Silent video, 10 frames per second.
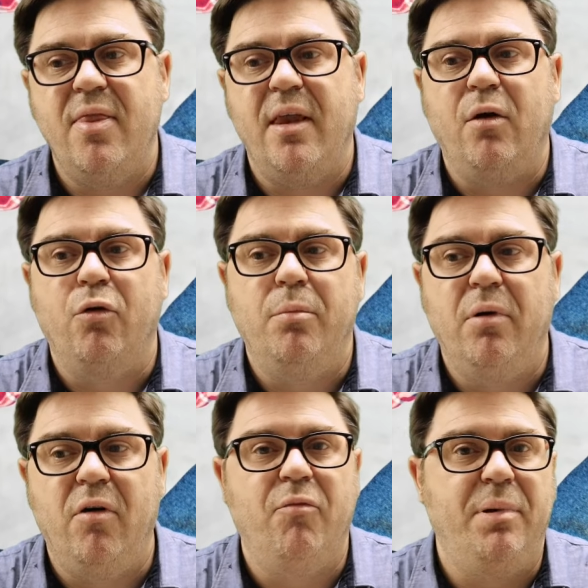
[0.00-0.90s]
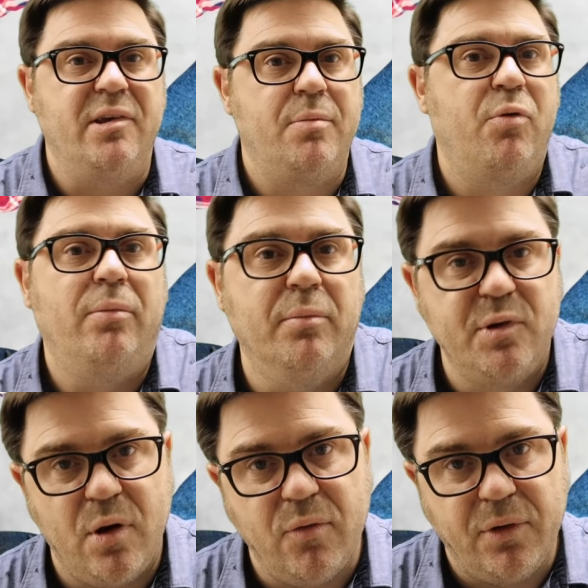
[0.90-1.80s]
than a group of best problem
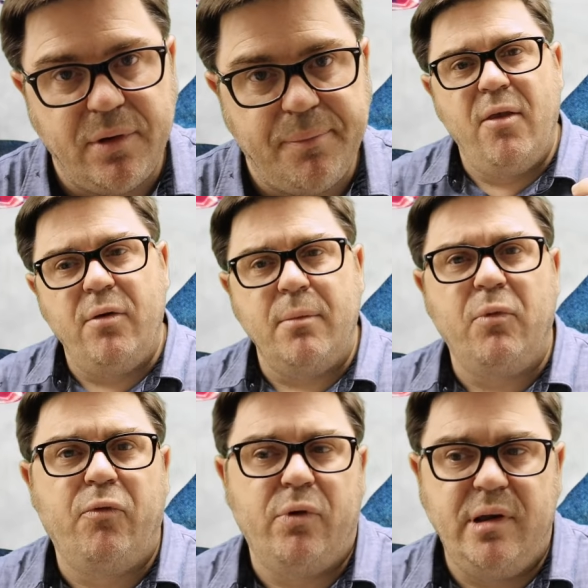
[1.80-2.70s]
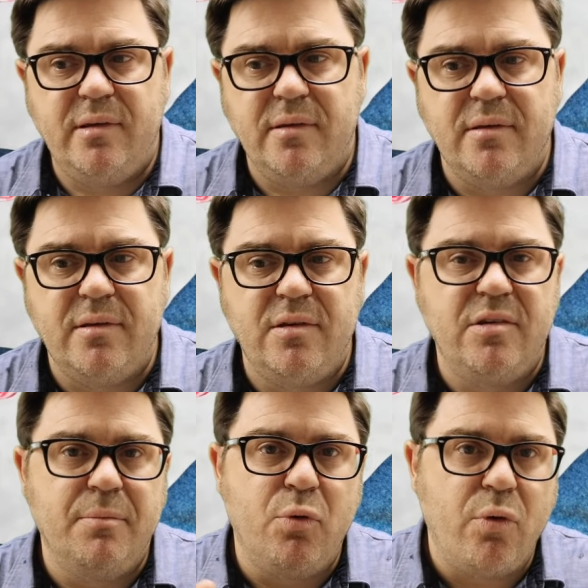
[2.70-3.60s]
solvers. There are a number of reasons to
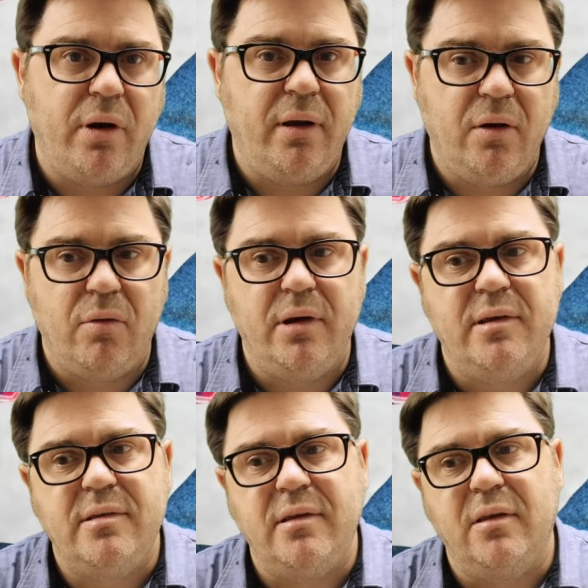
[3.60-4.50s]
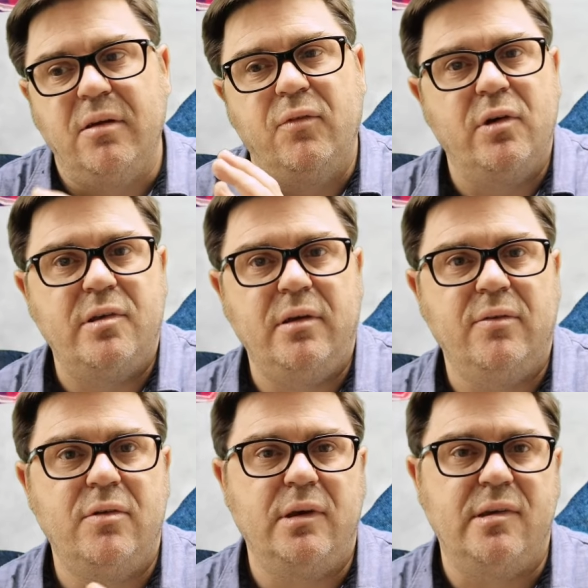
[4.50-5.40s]
support an increase in the diversity
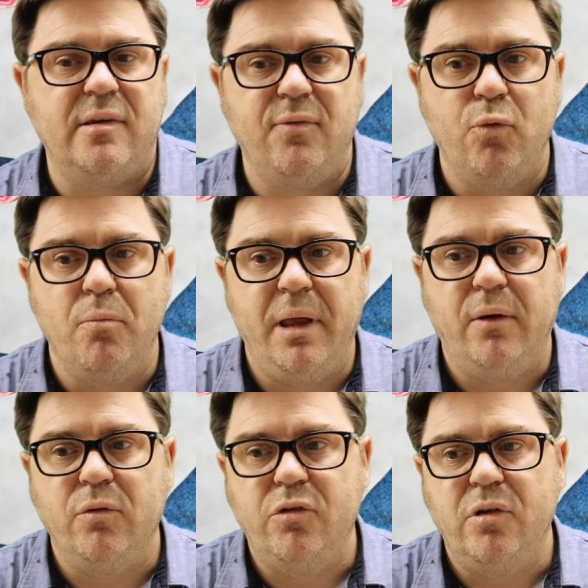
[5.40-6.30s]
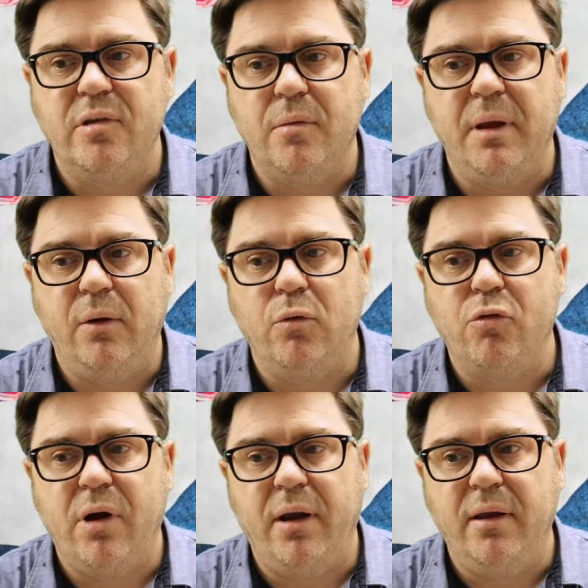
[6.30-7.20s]
of successful medical students and medical
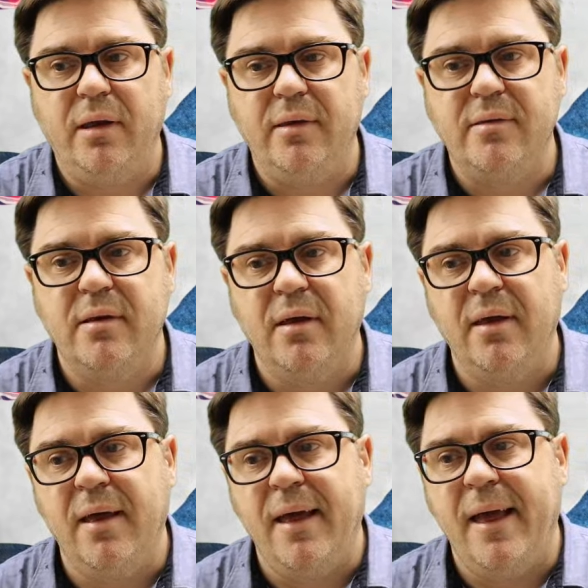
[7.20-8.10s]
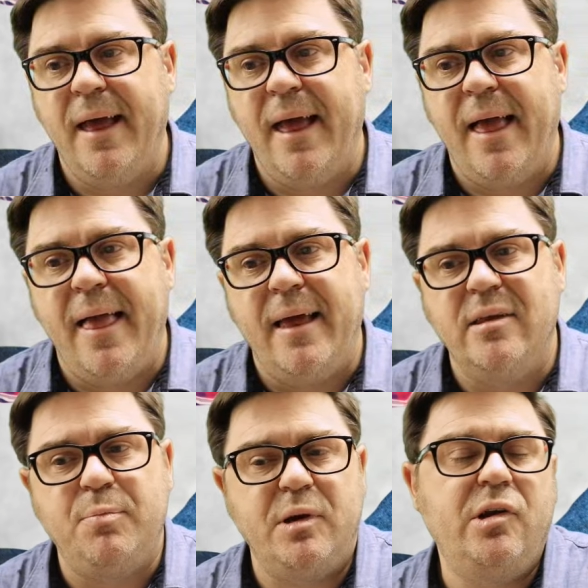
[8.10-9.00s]
trainees,
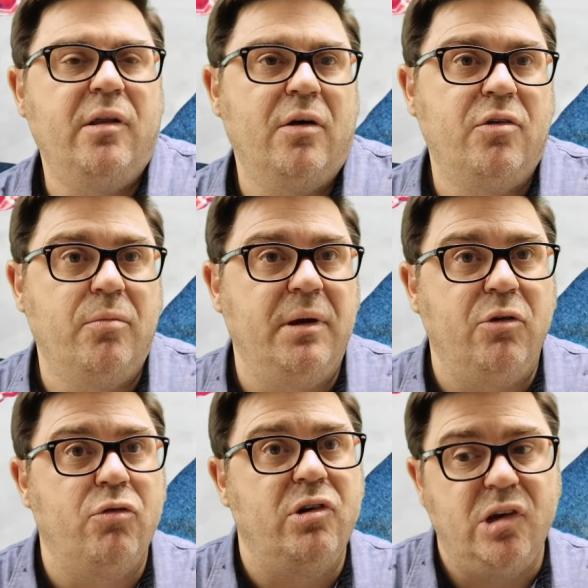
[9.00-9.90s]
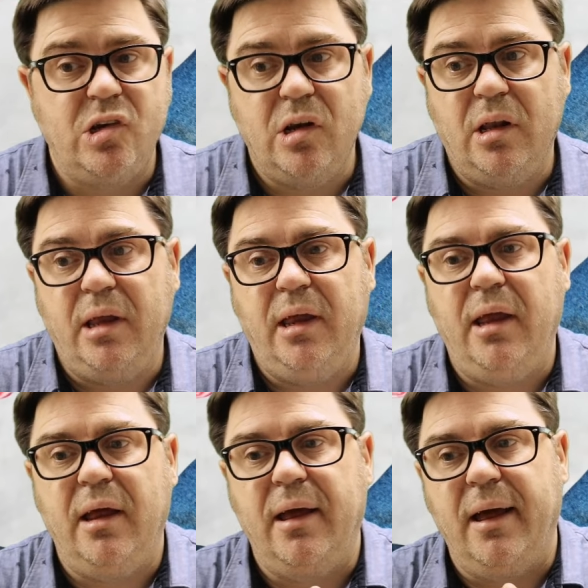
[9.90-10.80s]
especially those who have been
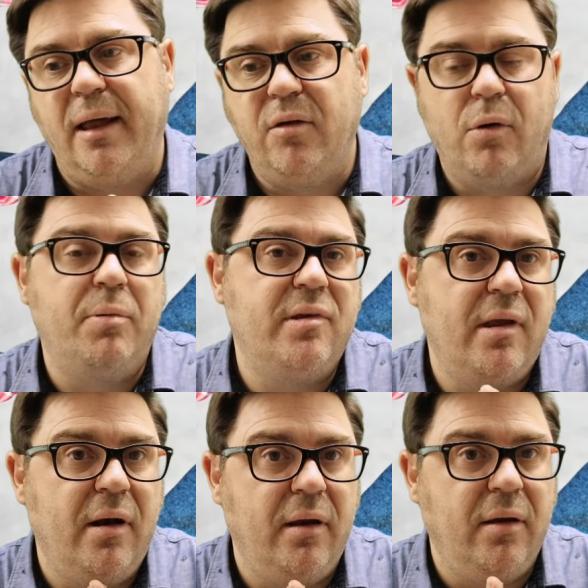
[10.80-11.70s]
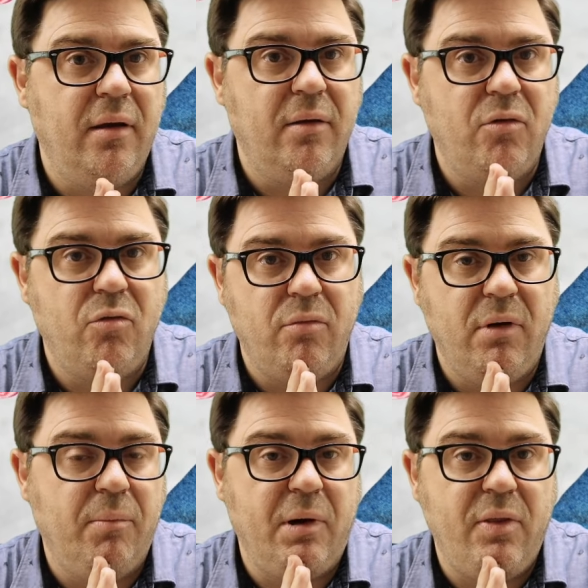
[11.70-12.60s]
traditionally underrepresented in
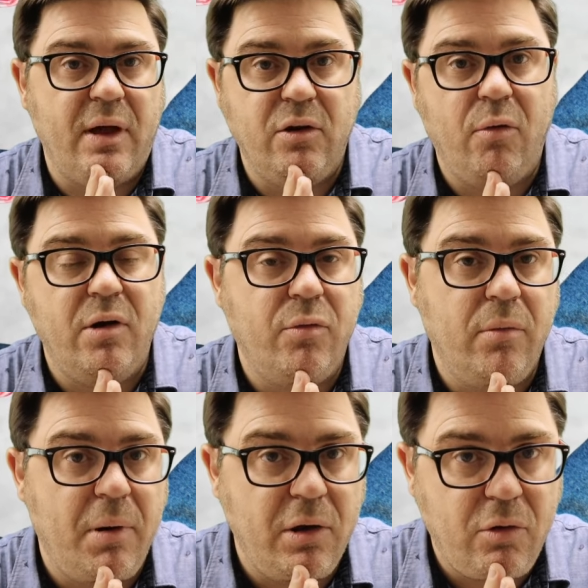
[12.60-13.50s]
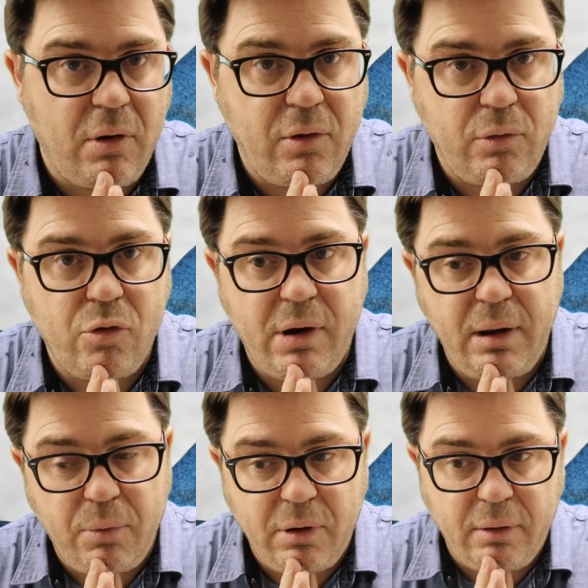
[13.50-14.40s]
both undergraduate and postgraduate
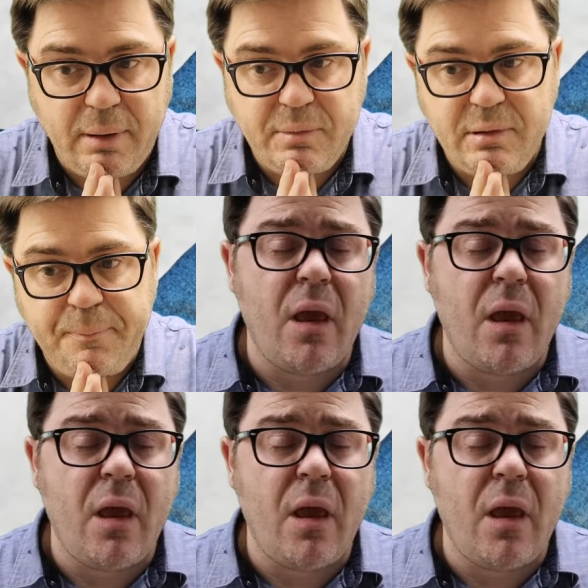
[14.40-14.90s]
training programs.